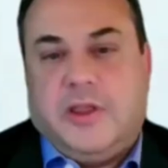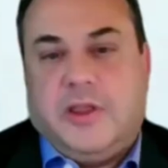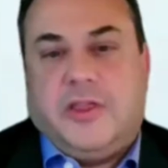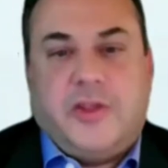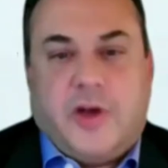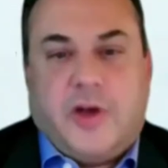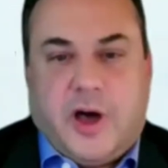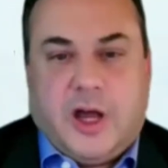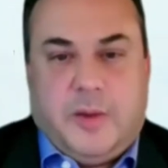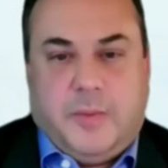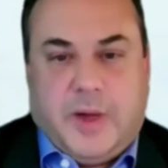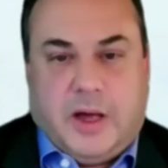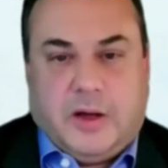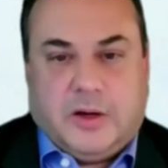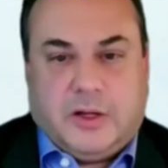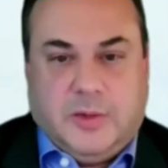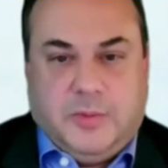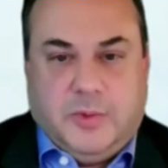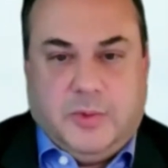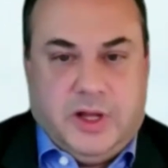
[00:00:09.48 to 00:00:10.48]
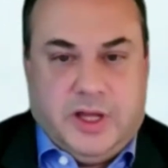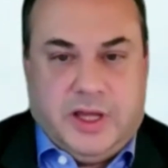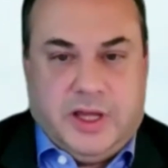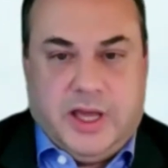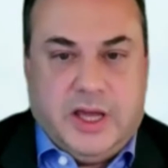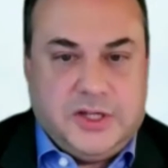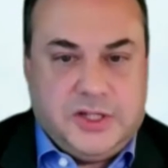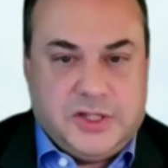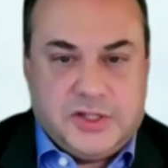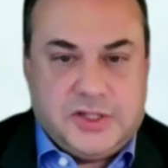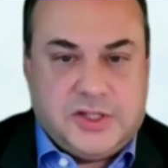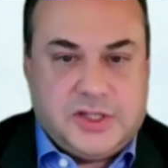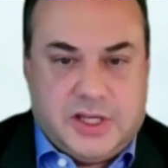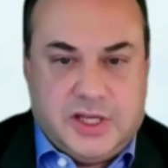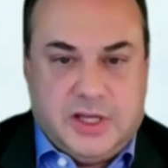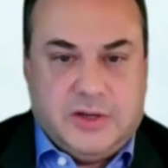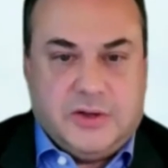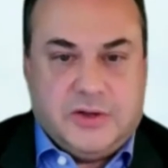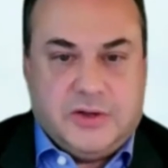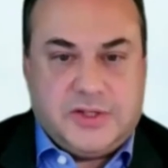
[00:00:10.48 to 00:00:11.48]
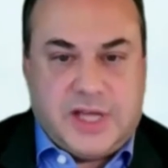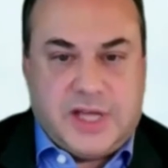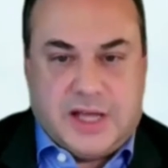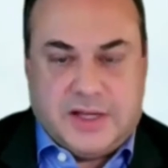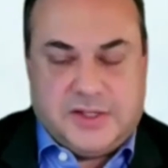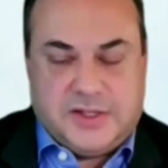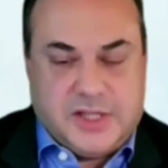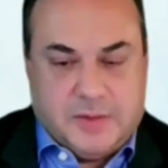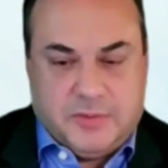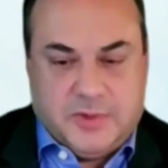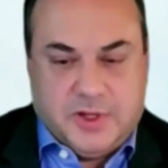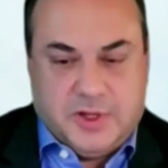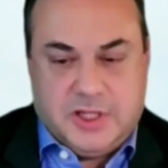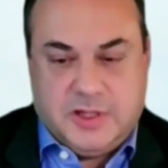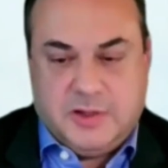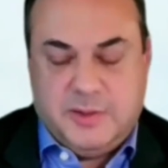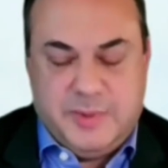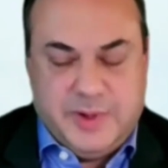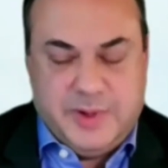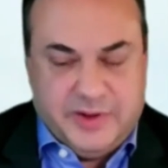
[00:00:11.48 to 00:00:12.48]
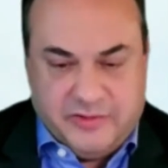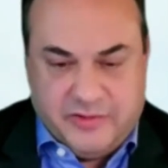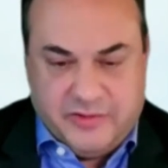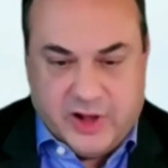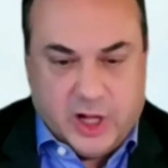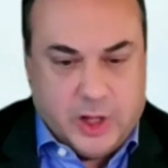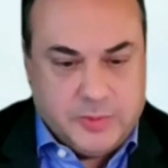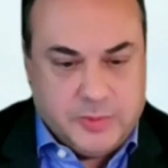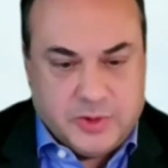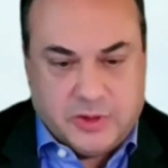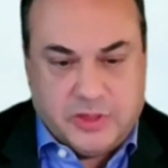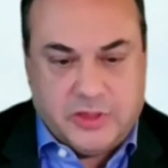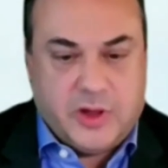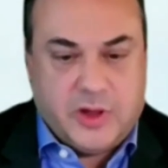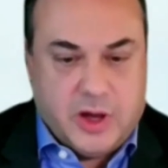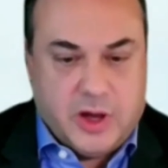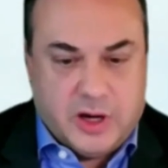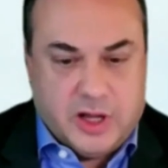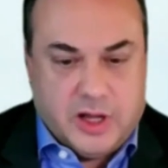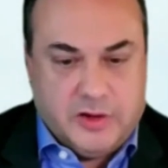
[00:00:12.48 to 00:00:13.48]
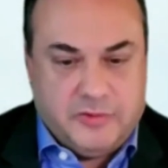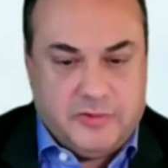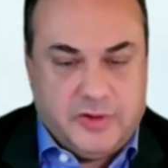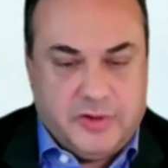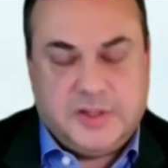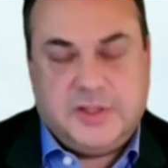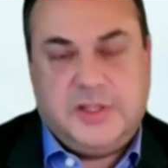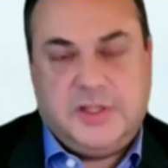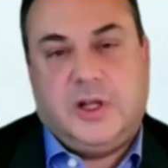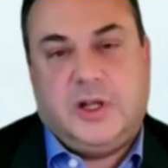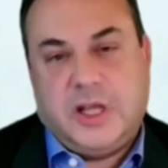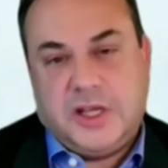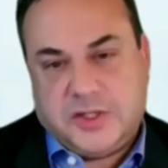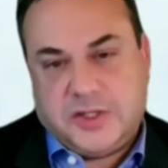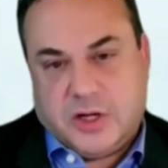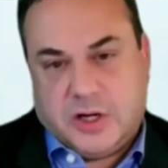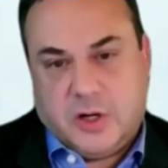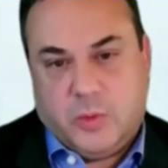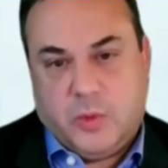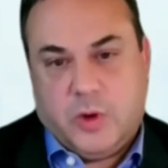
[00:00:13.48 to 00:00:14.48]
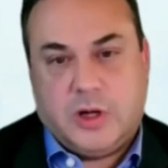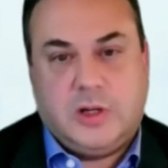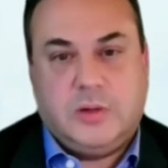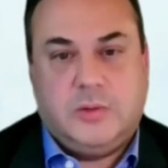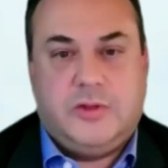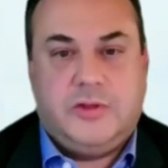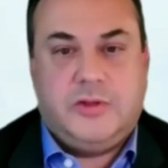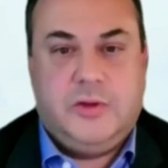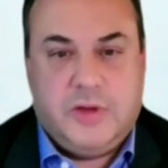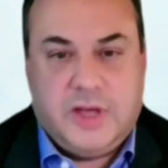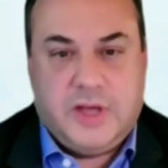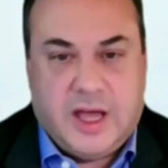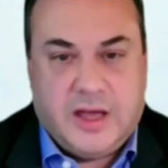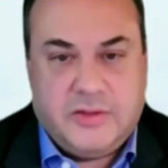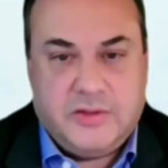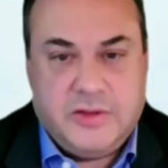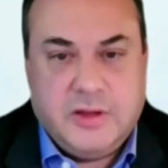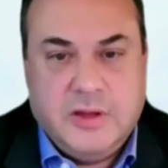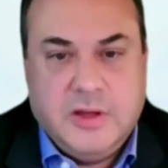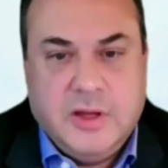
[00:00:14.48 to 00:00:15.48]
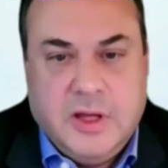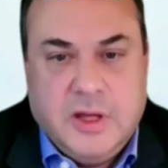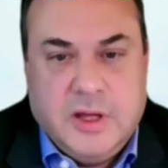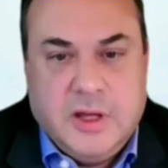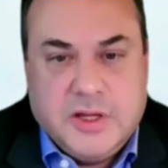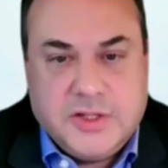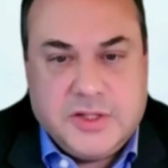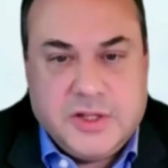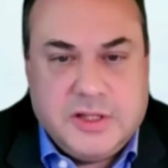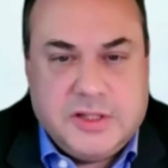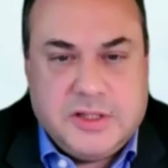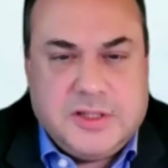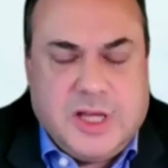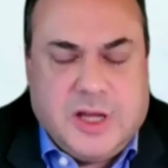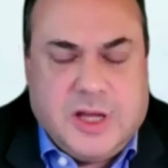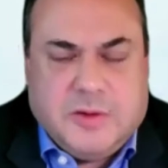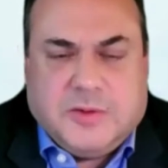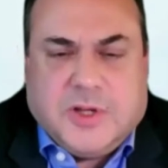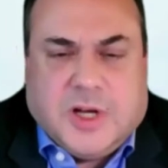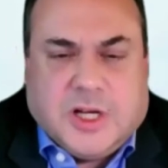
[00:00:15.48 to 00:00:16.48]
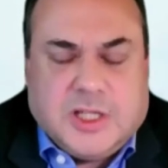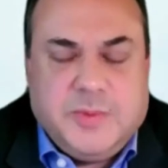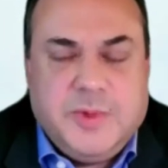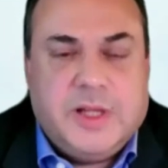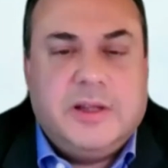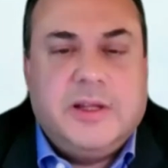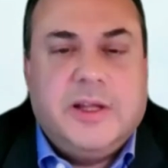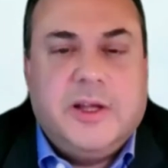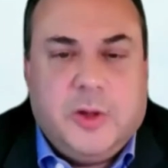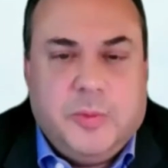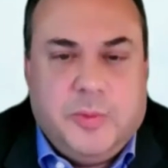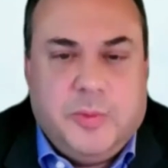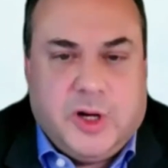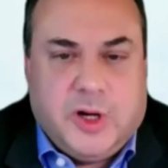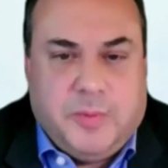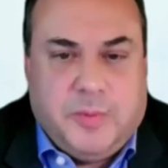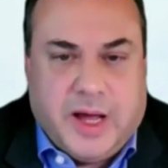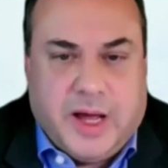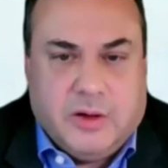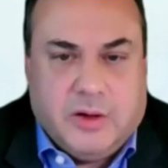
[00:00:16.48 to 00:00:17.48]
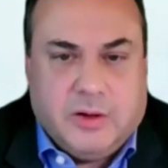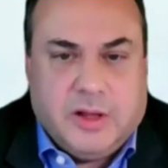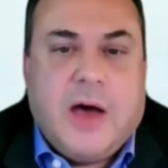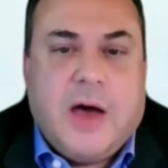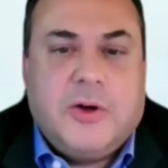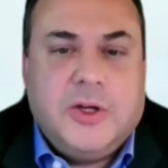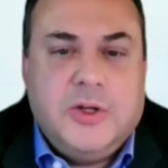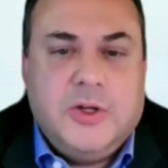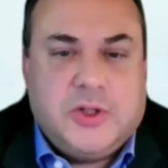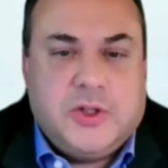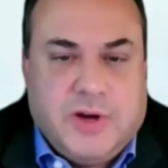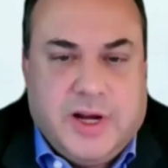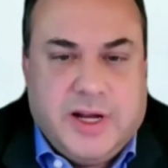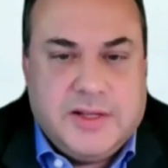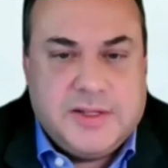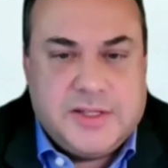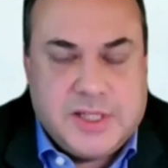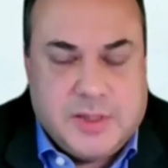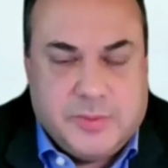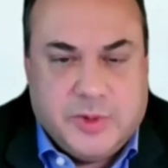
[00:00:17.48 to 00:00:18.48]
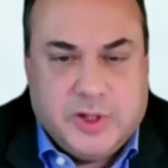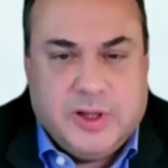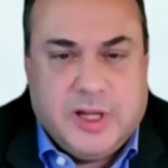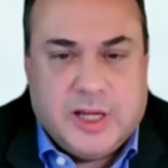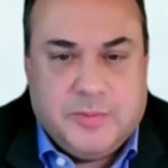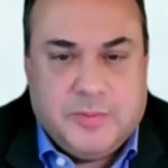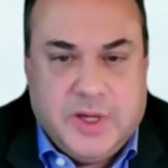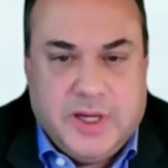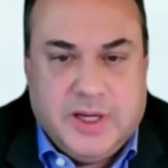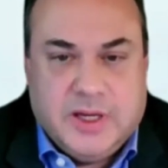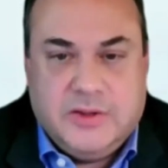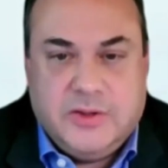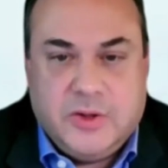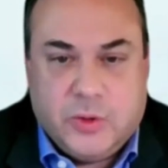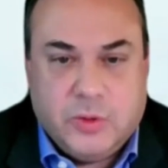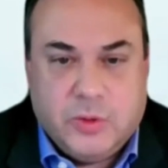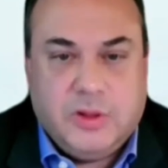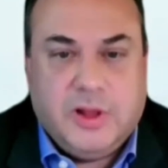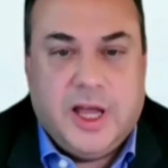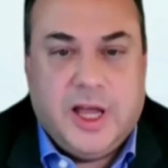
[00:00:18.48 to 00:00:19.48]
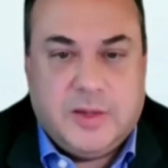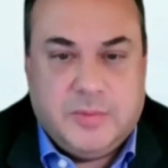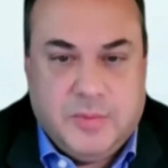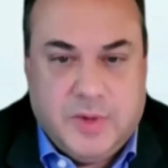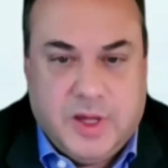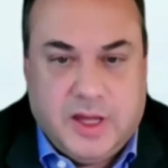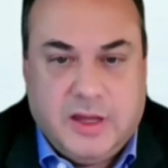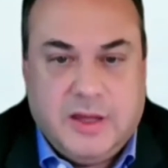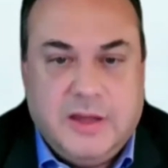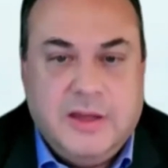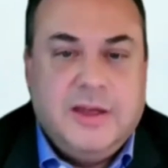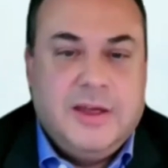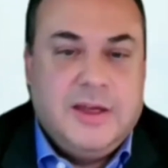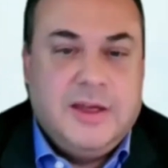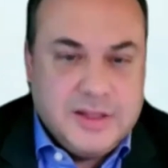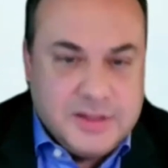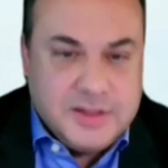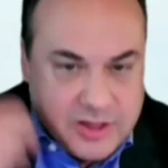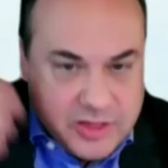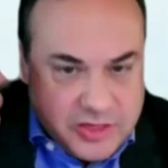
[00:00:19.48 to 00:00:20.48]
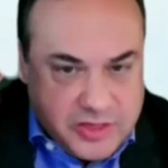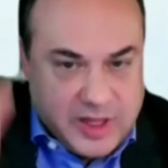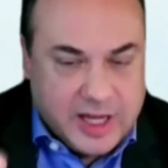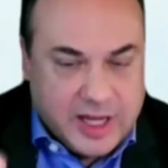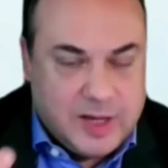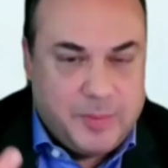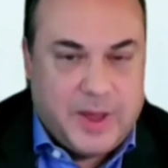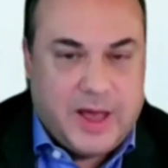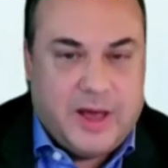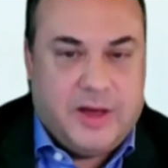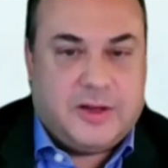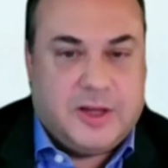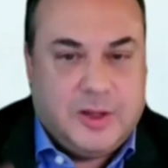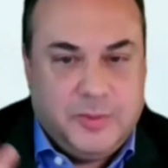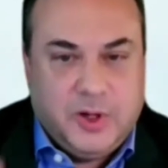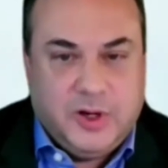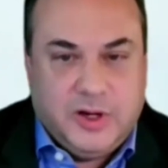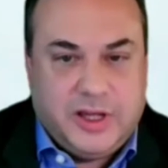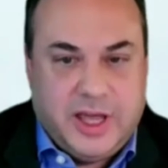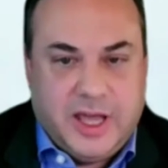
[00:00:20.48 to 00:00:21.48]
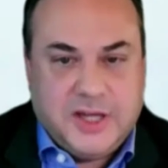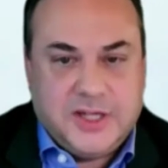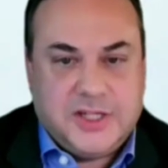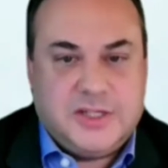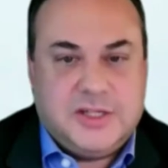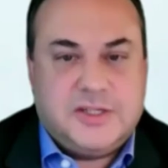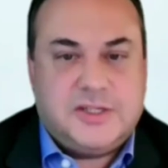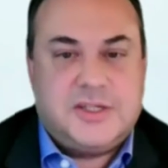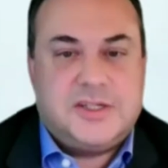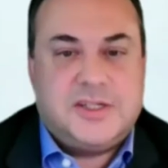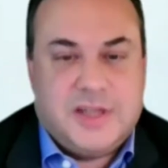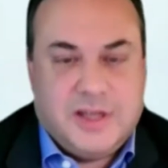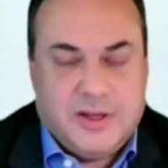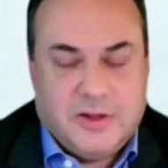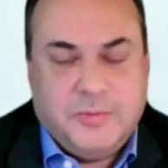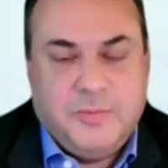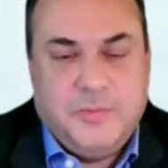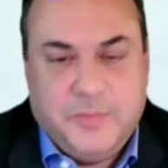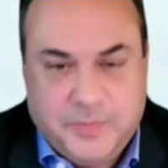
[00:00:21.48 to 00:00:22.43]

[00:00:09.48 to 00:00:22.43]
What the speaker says: thought about communication skills as something to be developed or thought of until I started working with you, Kathy. So talk to me a little bit about how you train someone like me, adult like me, to think about communication as a skill.